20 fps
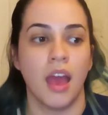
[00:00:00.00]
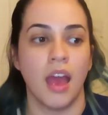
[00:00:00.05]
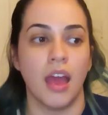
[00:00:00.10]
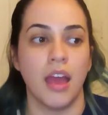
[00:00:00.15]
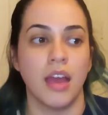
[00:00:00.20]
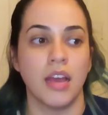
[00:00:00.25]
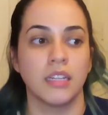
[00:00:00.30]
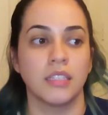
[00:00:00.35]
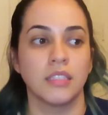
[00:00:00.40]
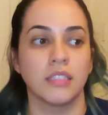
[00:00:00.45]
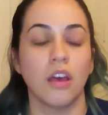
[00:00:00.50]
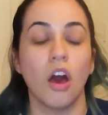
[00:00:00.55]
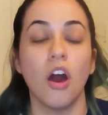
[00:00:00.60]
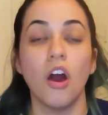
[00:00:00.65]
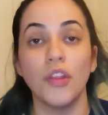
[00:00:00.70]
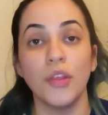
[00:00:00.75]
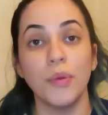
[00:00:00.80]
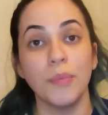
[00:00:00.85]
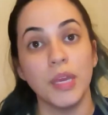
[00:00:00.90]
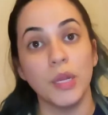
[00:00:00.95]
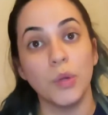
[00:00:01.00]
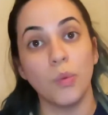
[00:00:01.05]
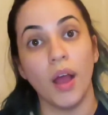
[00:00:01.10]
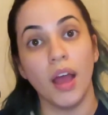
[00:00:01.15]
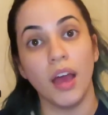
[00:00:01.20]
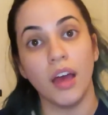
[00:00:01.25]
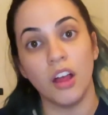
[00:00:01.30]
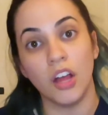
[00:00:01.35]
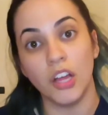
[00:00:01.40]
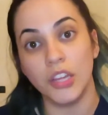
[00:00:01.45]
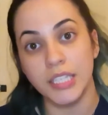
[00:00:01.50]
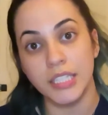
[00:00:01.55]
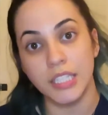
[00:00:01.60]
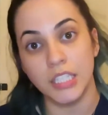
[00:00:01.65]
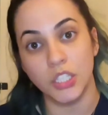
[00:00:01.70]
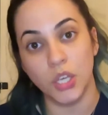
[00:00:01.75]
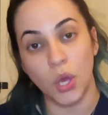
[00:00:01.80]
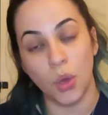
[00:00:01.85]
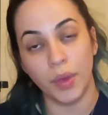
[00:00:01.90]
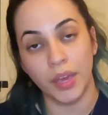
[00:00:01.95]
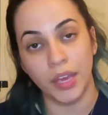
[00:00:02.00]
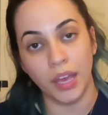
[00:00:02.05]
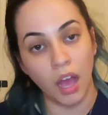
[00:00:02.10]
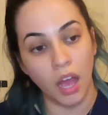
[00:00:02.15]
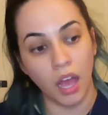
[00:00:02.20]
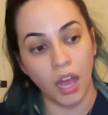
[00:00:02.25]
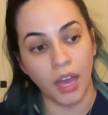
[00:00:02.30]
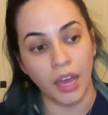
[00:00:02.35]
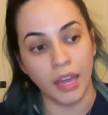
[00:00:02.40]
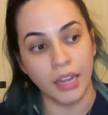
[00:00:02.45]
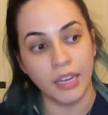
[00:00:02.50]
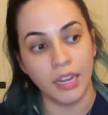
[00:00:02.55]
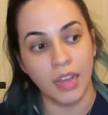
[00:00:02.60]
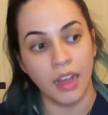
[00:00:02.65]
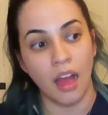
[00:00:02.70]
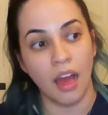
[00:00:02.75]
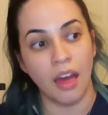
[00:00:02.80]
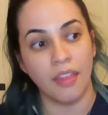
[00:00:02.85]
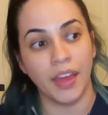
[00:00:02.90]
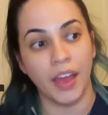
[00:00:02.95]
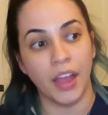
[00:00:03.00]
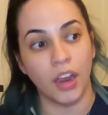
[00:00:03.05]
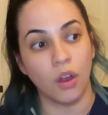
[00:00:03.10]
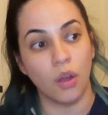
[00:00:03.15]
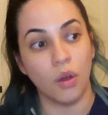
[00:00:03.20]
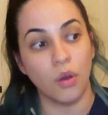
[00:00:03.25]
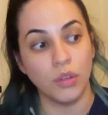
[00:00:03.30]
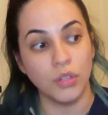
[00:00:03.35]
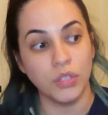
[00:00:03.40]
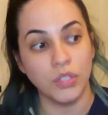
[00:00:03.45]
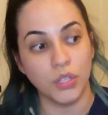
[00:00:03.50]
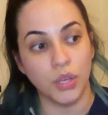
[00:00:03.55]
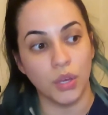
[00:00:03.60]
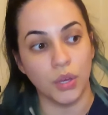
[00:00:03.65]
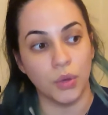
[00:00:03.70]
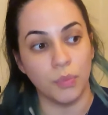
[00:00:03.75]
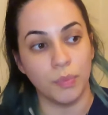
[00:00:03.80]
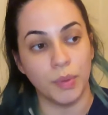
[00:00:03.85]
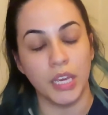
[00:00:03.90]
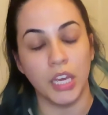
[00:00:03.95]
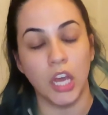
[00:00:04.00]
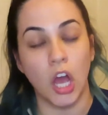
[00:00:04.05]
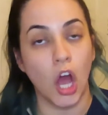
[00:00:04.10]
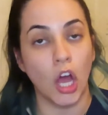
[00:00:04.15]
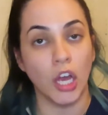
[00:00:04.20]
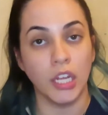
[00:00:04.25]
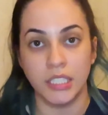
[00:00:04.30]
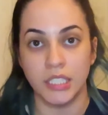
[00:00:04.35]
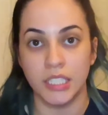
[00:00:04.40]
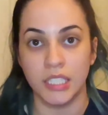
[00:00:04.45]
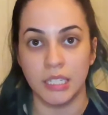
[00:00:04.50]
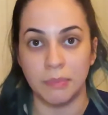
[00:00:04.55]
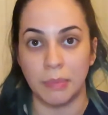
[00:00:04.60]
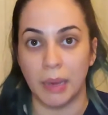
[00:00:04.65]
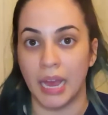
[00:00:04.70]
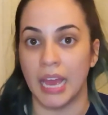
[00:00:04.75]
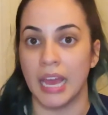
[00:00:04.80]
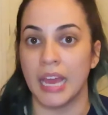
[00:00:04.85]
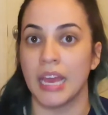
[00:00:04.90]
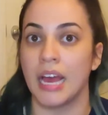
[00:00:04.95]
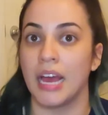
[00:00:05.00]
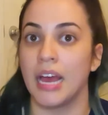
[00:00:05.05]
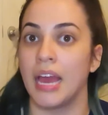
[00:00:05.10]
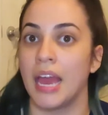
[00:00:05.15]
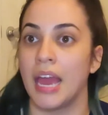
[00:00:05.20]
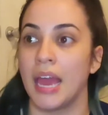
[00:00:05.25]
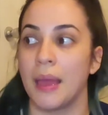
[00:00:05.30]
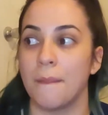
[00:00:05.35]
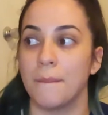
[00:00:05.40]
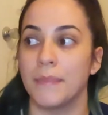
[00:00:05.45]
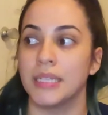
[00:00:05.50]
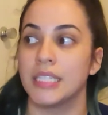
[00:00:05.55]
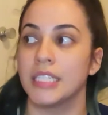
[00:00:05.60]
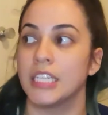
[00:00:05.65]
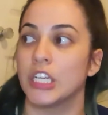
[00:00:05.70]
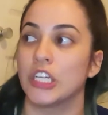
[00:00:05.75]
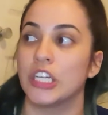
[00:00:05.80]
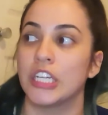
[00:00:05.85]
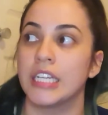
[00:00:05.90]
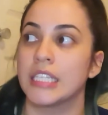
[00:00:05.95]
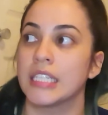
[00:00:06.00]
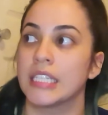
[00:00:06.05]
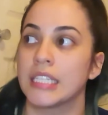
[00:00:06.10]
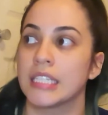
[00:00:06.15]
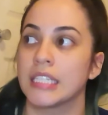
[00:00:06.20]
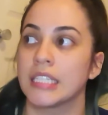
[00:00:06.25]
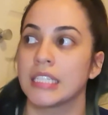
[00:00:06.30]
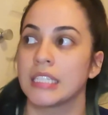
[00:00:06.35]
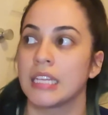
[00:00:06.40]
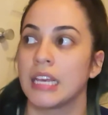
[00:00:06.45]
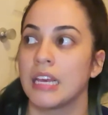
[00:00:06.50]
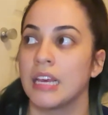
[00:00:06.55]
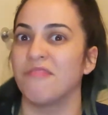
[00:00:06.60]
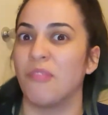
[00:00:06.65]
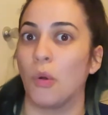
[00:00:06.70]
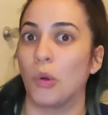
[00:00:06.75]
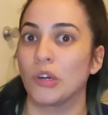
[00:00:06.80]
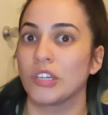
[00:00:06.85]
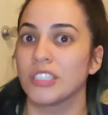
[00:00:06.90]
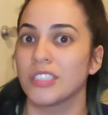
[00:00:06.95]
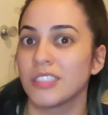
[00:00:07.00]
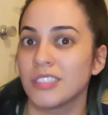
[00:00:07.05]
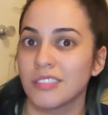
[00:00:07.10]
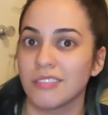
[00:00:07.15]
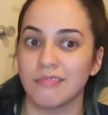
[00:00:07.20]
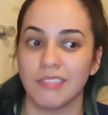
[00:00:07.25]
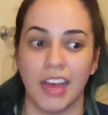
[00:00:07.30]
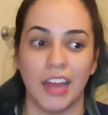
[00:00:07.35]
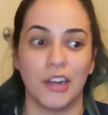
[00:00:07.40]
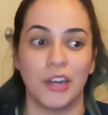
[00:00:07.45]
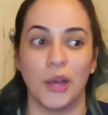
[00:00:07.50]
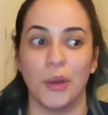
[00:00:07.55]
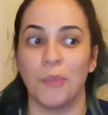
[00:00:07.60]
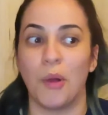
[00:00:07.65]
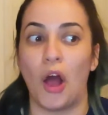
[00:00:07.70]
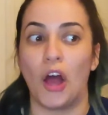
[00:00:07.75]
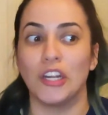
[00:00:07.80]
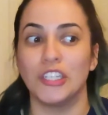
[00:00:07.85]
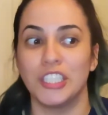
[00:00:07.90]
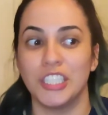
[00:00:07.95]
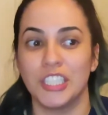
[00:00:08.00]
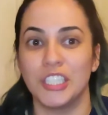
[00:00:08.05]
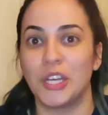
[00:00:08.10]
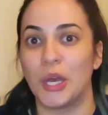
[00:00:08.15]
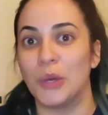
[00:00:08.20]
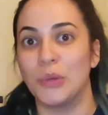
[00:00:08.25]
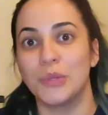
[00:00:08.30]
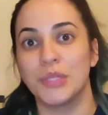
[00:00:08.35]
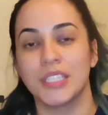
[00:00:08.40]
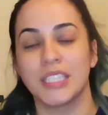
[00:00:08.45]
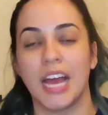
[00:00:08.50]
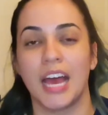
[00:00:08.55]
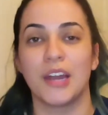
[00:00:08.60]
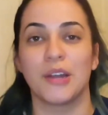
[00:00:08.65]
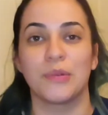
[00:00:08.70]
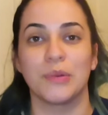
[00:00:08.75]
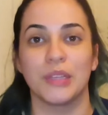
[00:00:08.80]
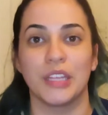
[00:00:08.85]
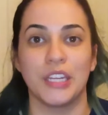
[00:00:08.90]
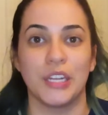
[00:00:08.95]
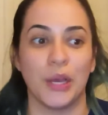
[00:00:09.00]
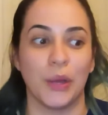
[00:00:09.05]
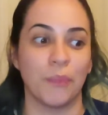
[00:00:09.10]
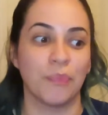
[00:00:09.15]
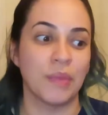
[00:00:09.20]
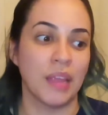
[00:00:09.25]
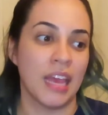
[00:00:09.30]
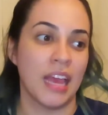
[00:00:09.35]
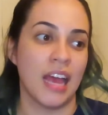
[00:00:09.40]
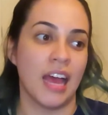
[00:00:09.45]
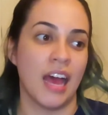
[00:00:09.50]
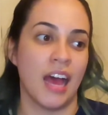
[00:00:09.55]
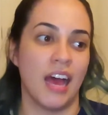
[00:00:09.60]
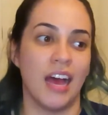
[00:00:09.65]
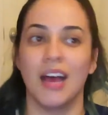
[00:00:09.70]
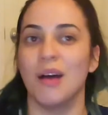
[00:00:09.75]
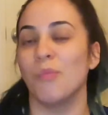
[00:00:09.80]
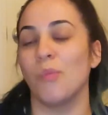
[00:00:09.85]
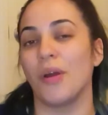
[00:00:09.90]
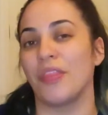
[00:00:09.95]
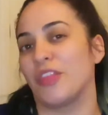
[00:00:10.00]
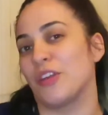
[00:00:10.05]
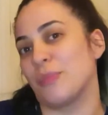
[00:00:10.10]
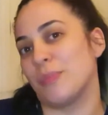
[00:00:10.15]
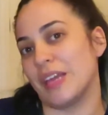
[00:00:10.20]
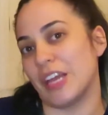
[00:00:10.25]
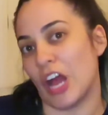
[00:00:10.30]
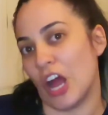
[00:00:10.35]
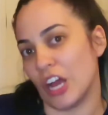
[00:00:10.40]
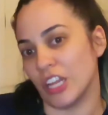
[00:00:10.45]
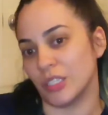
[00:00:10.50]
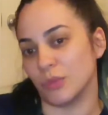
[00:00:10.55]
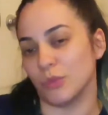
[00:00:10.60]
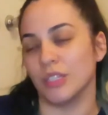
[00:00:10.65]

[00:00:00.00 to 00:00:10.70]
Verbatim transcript: And all the meanwhile, all this is going on, they are also being haunted by a mysterious force. I don't know, haunting ghost. I don't really know um, what they're being haunted.